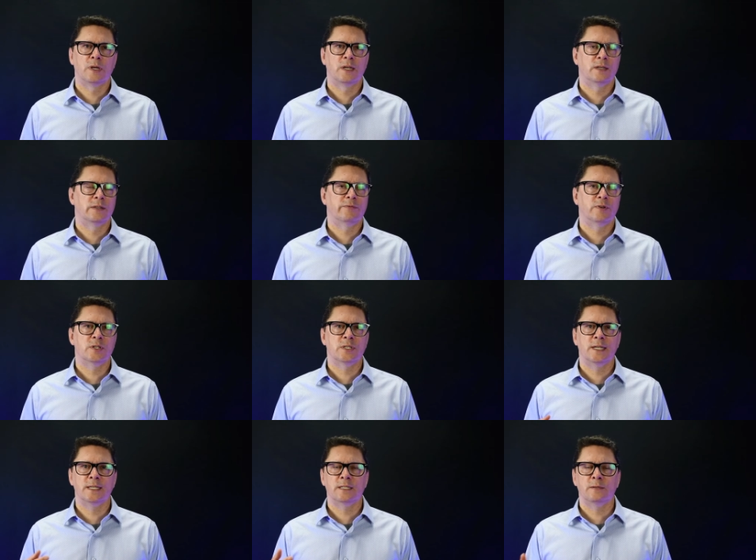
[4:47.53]
In the first
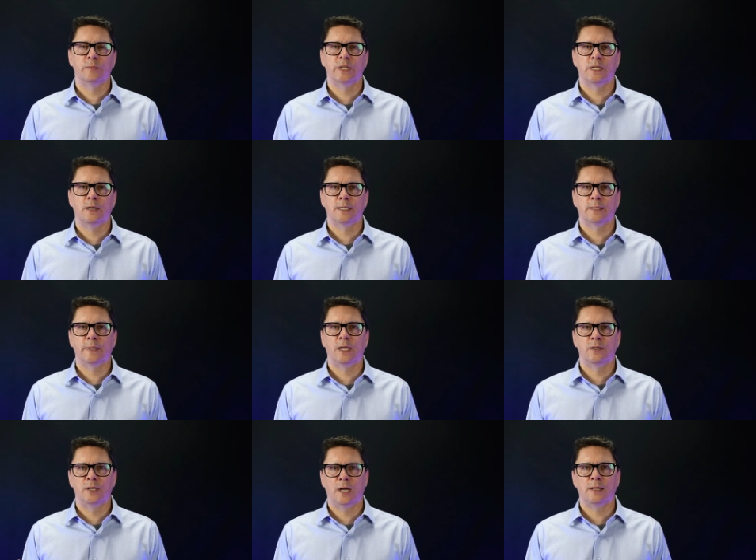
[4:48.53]
lesson, we talked
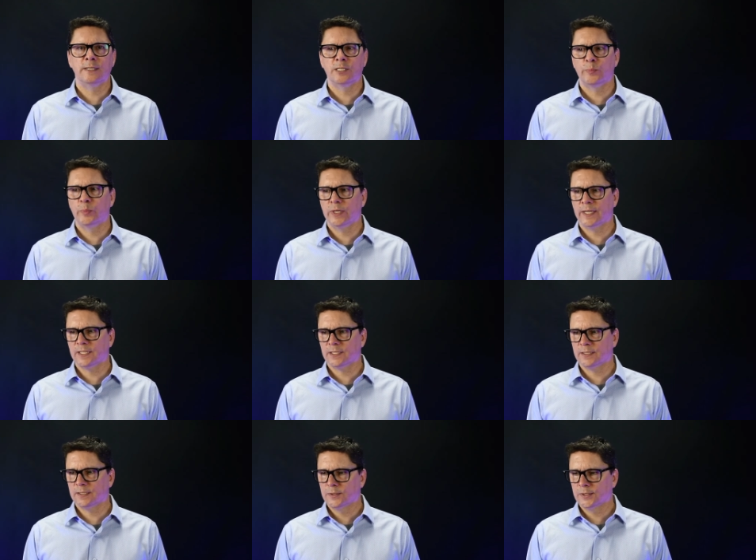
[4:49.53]
about knowledge
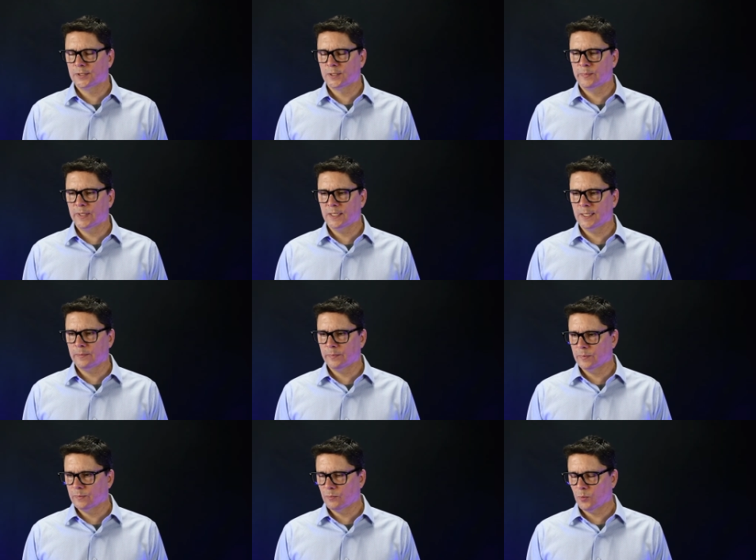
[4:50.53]
bricks. It's to build up
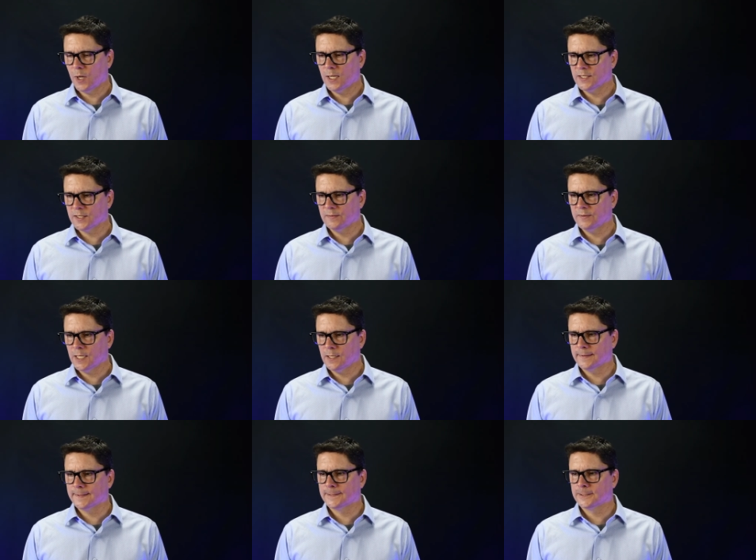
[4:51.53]
walls of
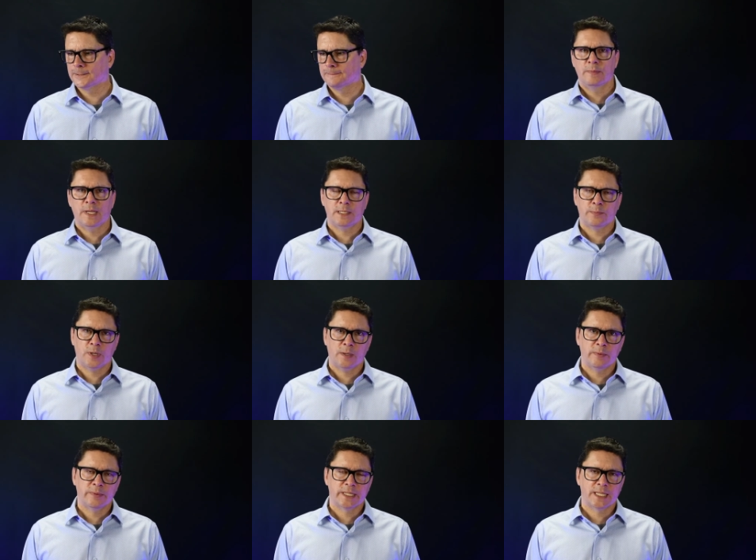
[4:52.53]
knowledge. That's
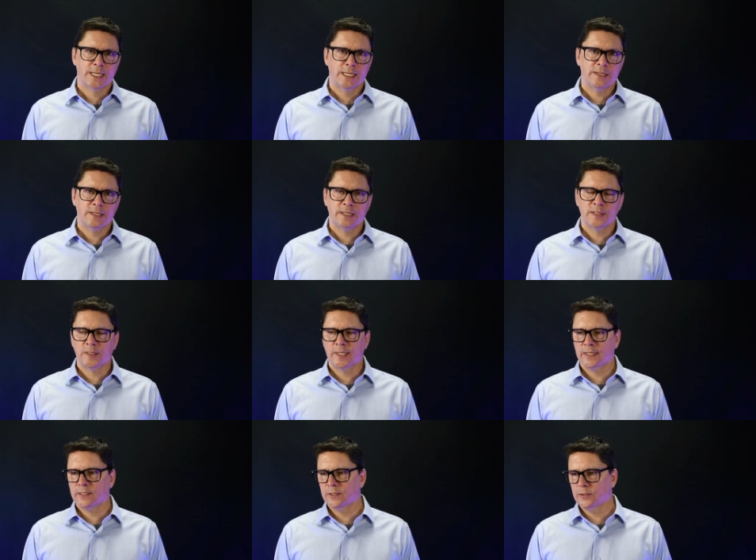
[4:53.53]
probably the easiest
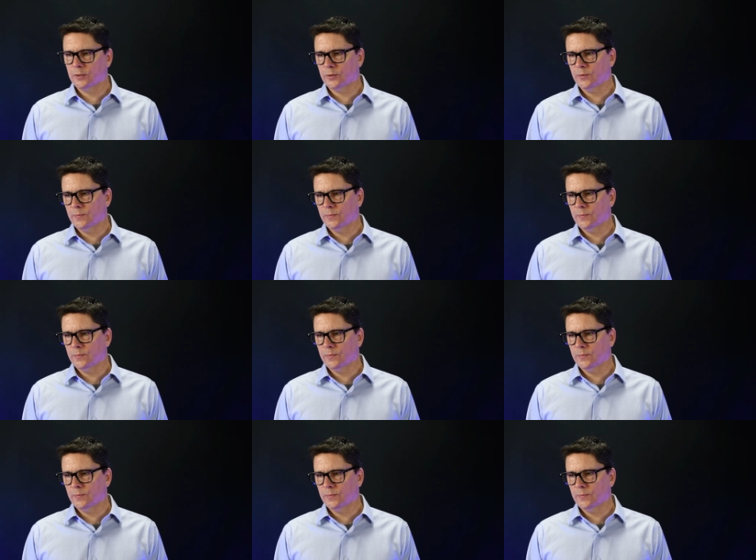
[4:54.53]
thing to do.